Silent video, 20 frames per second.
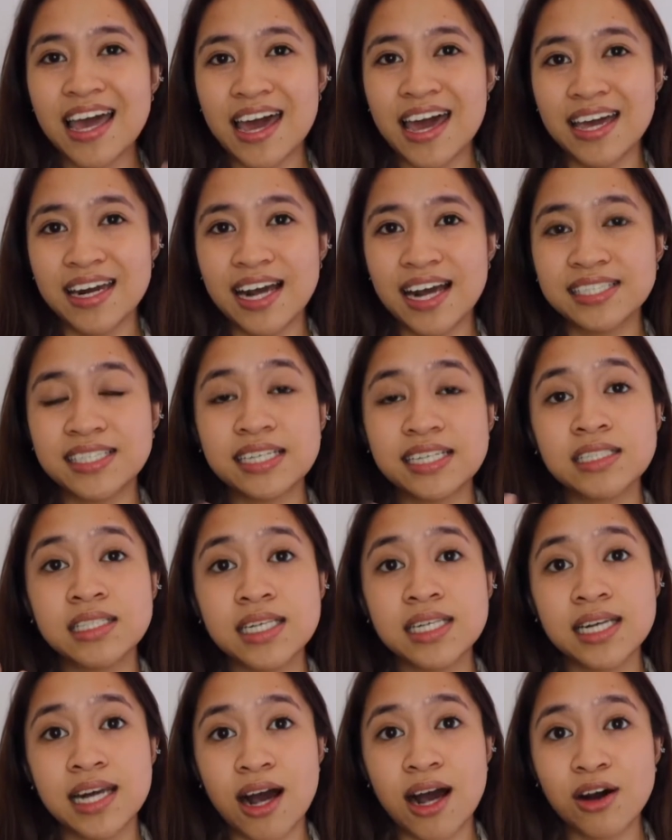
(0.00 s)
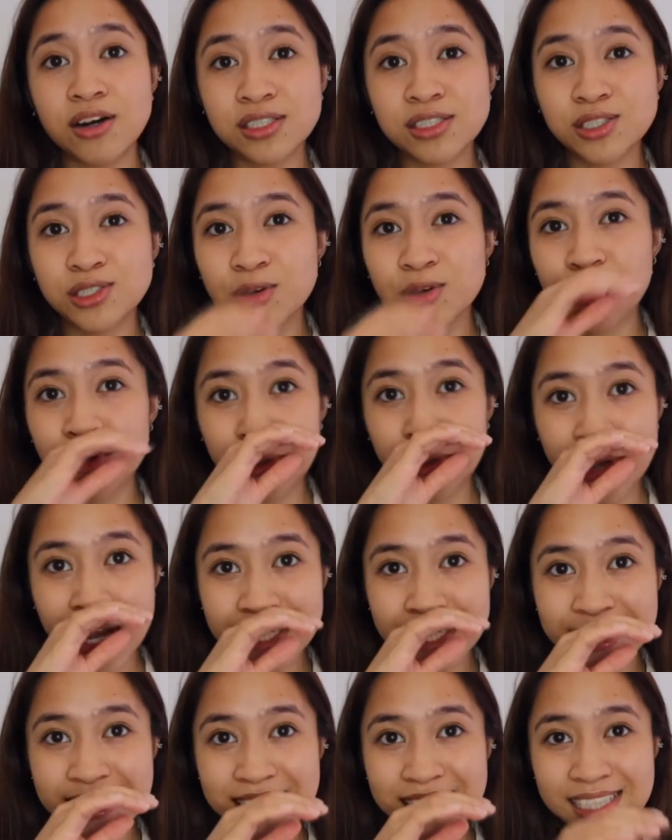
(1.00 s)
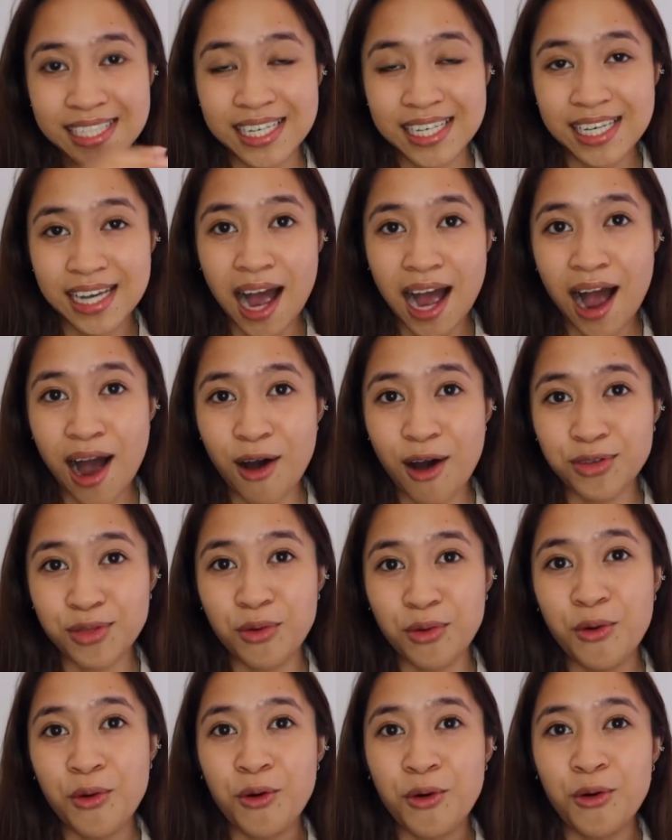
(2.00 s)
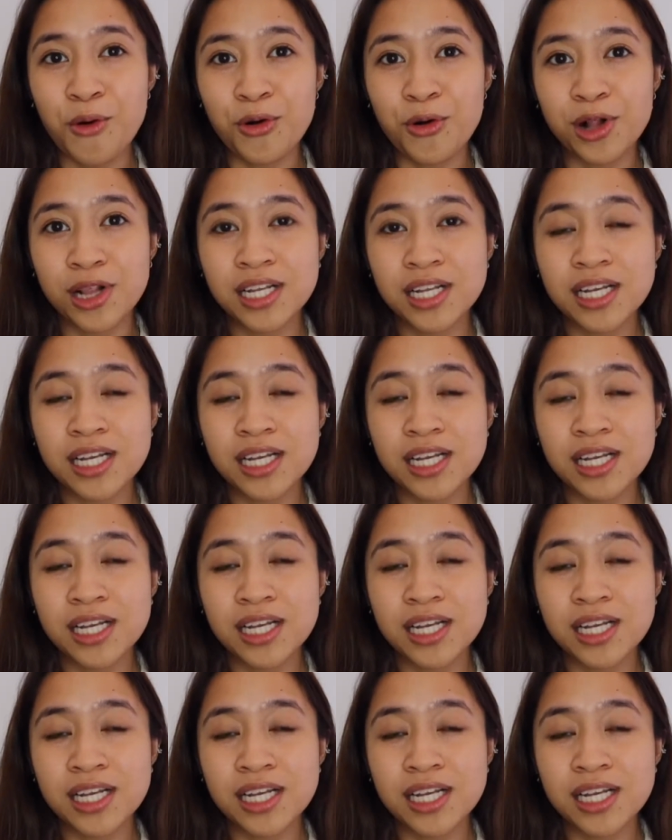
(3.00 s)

and I tested it out, so you guys can see how the whole